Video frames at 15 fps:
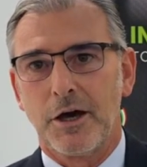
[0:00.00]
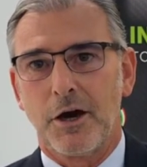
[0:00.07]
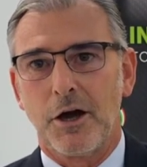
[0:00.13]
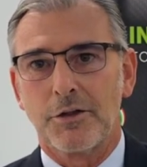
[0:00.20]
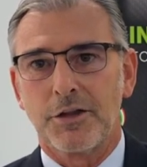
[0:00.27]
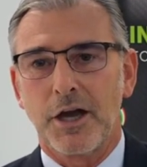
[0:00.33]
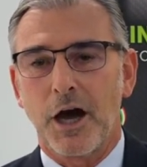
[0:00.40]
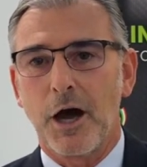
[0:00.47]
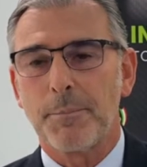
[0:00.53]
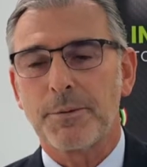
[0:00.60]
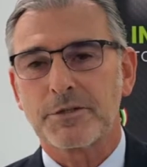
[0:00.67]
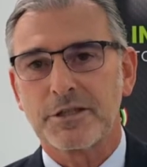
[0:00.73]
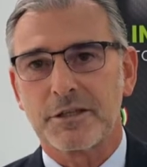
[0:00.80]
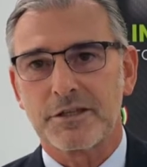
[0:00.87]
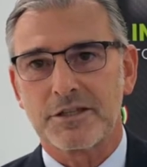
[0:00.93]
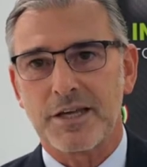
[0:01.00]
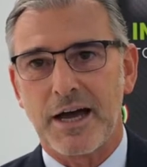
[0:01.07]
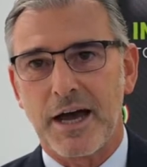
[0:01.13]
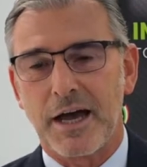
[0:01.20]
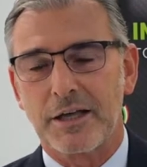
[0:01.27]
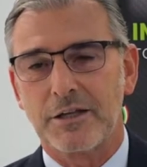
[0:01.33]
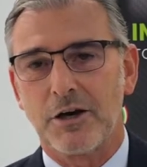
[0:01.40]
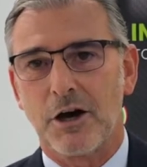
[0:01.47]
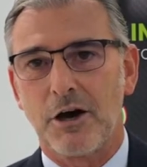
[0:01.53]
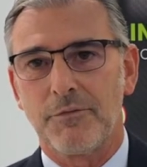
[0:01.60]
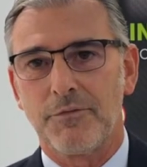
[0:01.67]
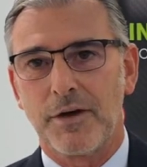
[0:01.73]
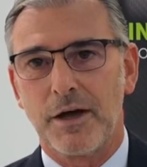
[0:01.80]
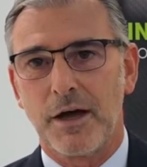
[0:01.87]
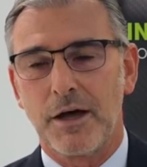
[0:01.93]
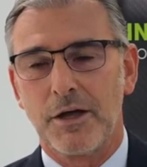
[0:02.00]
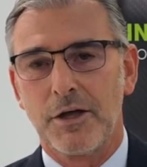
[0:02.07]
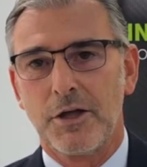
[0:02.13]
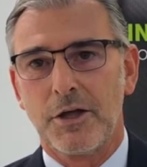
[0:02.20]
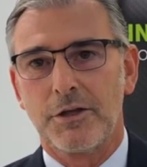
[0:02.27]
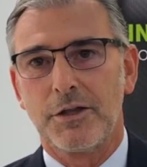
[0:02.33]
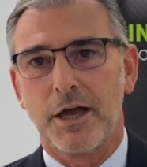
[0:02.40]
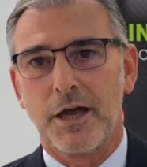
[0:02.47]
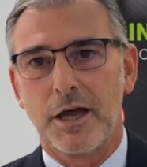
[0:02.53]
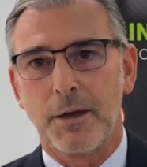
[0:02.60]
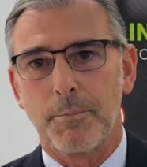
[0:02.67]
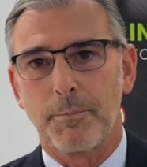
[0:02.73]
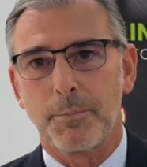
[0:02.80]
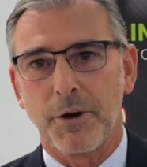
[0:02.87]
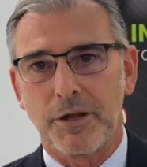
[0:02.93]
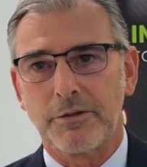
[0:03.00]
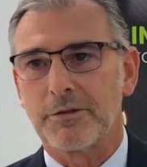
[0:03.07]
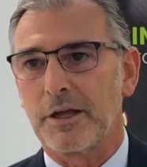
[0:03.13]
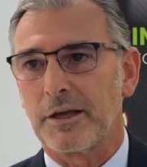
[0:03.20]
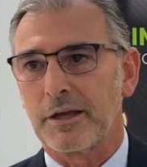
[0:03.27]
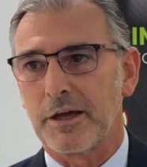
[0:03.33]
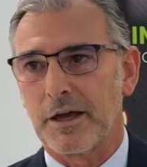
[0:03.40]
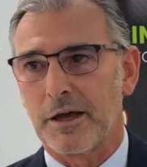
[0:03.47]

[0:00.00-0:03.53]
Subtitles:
on the opposite side of the printing.